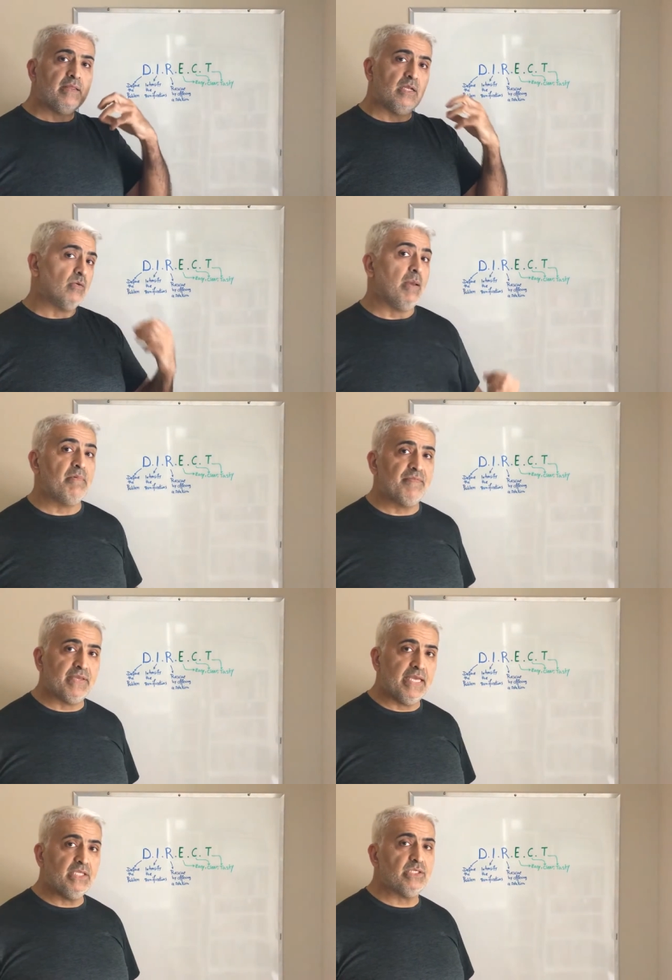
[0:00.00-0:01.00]
the
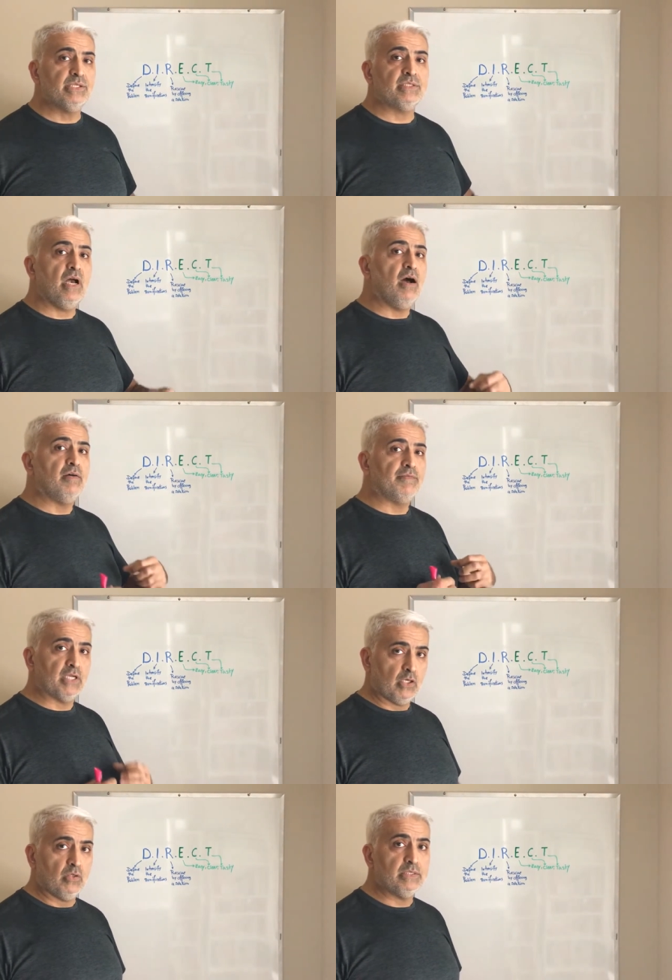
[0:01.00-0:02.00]
ramifications of
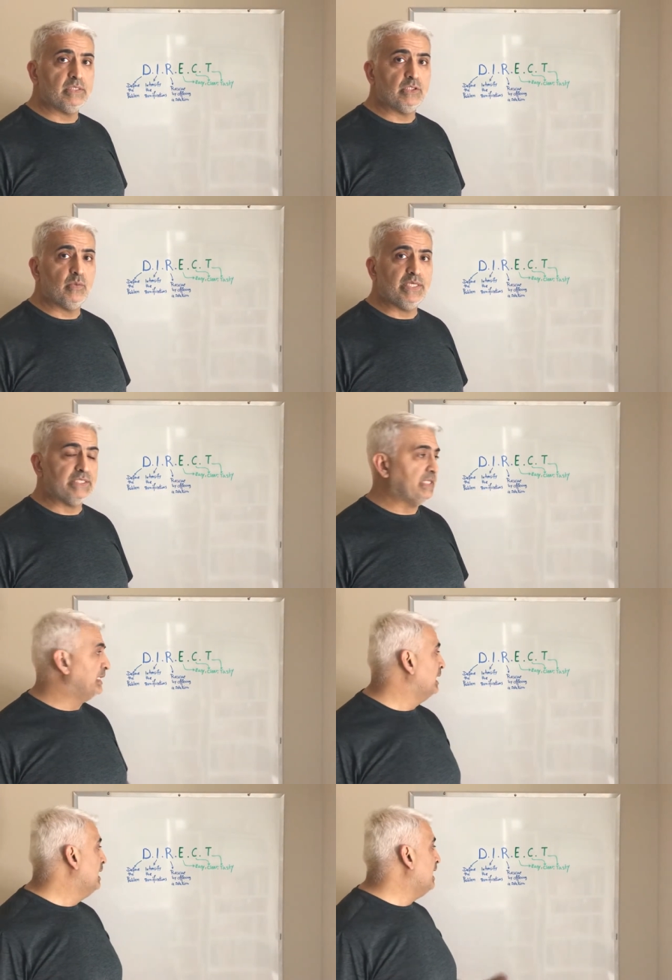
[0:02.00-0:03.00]
the current
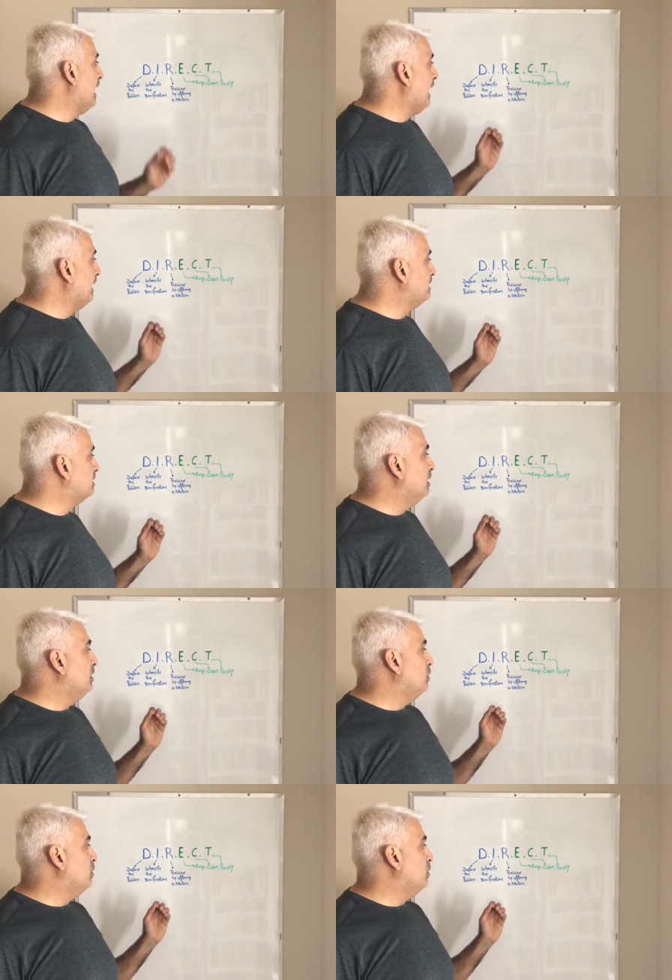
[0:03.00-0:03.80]
situation and